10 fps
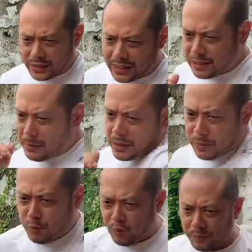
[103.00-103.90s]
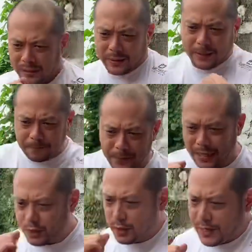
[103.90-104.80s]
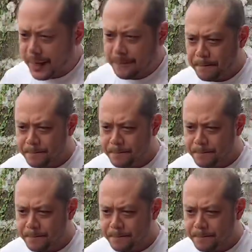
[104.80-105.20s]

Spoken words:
as much movement as you can.